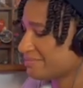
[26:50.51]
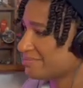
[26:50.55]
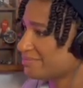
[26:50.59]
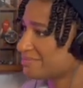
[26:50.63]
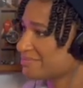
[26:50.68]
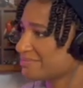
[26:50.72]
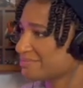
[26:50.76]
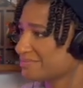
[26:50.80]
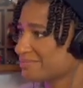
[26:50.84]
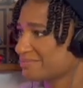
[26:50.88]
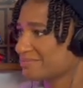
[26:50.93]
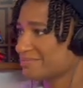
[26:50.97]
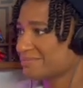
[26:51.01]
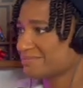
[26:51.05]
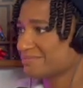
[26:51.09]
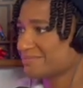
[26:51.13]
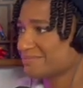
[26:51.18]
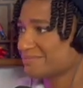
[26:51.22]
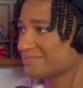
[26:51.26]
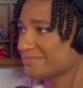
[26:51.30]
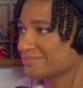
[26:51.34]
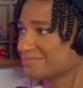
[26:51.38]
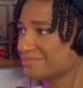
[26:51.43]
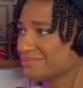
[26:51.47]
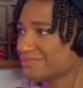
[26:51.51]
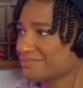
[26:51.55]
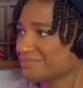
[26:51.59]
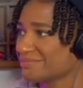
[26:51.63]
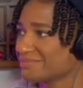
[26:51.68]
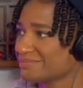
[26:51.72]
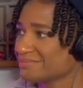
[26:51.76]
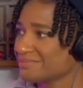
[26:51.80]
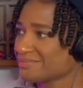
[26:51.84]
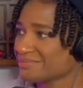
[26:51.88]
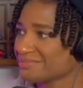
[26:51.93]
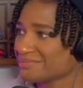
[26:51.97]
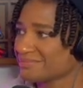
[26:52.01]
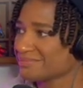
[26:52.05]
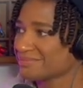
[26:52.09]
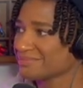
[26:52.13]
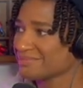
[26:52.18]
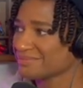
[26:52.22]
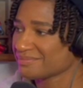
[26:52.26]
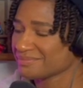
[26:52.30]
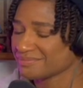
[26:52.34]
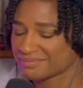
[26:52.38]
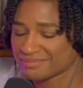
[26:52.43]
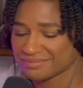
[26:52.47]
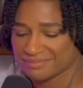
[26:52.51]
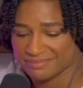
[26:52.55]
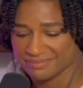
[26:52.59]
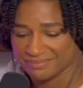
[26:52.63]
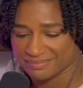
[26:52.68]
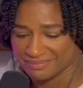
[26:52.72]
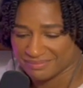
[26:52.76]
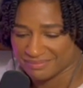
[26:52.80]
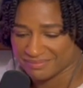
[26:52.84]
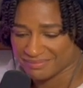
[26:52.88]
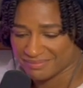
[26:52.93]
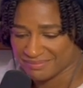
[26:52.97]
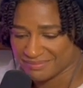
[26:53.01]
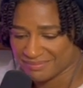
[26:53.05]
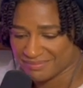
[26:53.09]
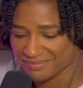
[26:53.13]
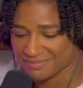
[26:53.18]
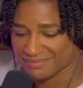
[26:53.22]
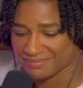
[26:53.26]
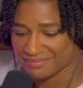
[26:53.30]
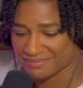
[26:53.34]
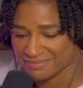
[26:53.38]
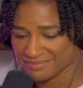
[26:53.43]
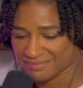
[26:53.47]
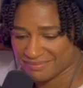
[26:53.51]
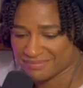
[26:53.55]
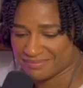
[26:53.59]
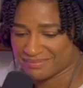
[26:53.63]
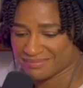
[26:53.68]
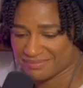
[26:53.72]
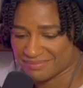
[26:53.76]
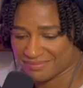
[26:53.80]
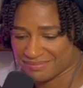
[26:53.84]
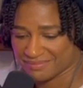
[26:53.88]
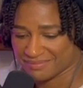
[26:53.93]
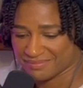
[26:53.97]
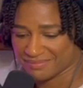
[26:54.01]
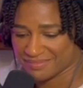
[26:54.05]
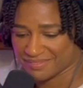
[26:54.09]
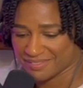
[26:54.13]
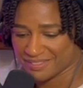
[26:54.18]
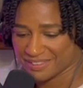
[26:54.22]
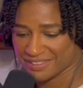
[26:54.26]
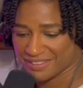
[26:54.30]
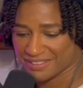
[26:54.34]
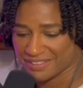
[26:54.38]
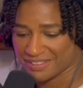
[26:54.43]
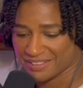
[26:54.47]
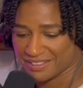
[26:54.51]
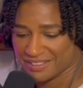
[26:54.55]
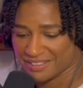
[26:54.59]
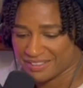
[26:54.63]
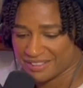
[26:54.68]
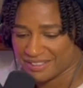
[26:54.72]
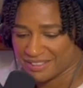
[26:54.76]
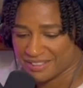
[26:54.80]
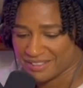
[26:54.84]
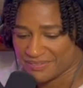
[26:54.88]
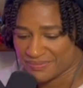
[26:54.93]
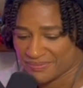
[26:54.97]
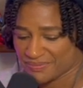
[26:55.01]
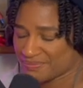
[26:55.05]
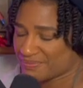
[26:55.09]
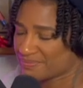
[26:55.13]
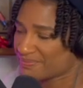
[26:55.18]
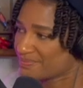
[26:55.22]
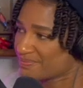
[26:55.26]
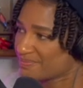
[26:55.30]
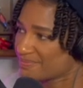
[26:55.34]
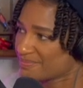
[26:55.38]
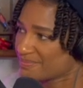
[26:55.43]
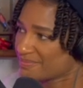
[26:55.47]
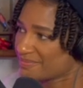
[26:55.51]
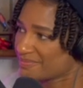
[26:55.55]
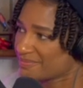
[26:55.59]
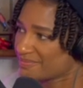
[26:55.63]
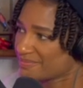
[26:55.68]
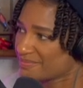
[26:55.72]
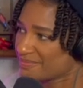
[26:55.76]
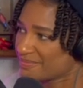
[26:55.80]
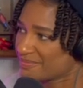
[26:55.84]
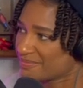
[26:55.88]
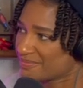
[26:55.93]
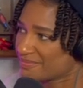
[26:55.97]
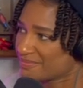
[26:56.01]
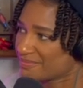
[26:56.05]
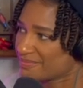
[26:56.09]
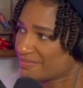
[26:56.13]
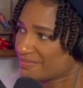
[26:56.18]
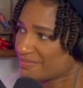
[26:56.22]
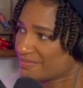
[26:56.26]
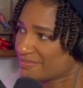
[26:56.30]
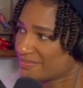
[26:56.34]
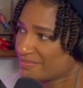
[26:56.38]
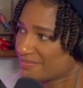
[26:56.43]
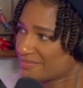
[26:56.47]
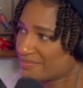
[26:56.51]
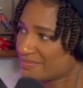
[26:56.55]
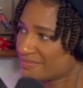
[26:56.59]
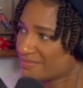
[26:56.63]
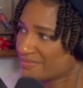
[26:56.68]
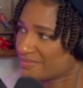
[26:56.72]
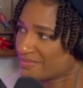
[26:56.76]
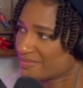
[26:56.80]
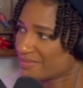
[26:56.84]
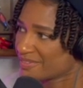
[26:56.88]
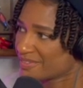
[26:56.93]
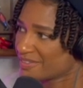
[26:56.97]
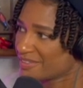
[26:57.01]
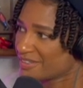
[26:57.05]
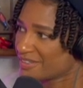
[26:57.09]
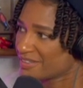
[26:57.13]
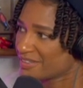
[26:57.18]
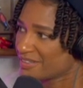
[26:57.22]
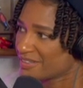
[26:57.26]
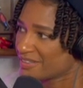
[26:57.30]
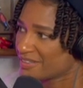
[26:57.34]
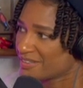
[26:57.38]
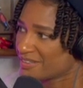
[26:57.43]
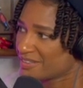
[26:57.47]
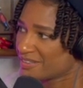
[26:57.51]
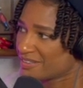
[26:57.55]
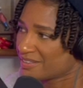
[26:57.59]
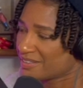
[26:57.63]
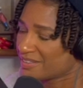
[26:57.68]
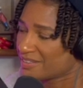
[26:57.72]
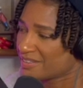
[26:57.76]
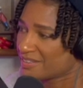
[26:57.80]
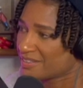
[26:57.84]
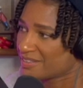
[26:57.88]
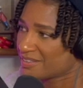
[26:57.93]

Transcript: (not speaking)